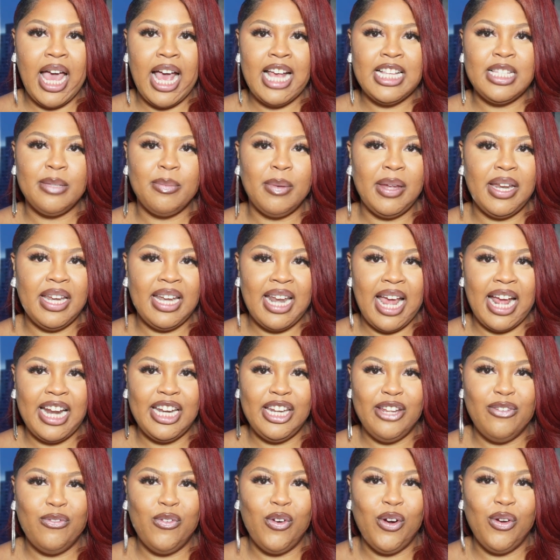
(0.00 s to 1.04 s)
I spent
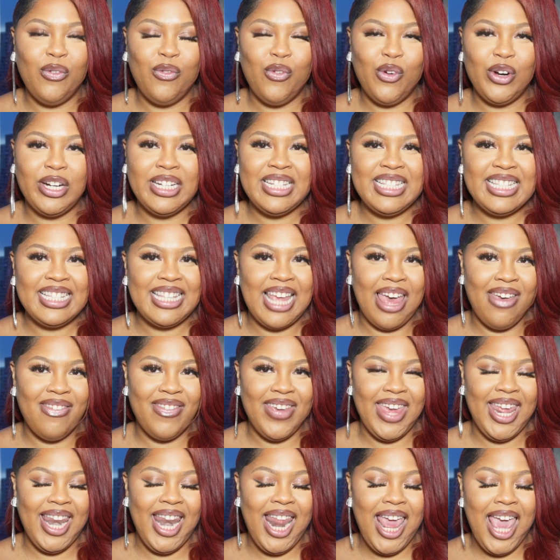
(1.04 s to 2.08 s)

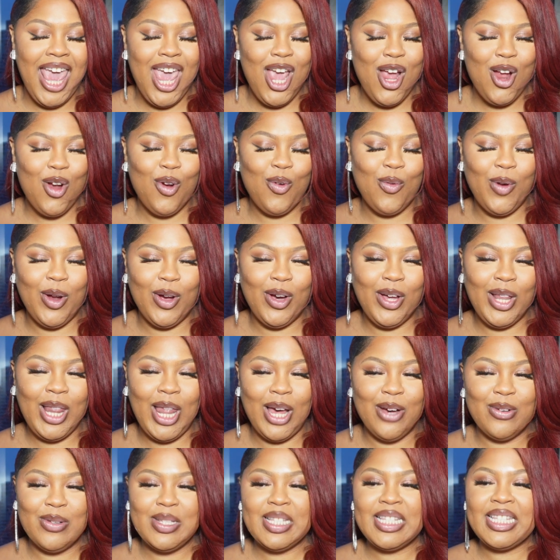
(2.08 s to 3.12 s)
$94.47, real
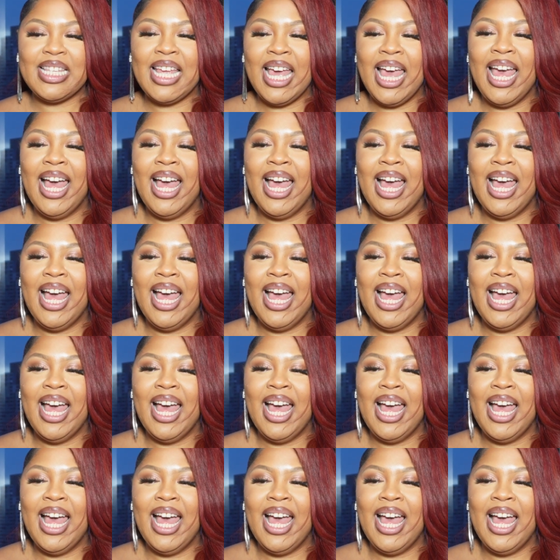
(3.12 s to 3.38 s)
close.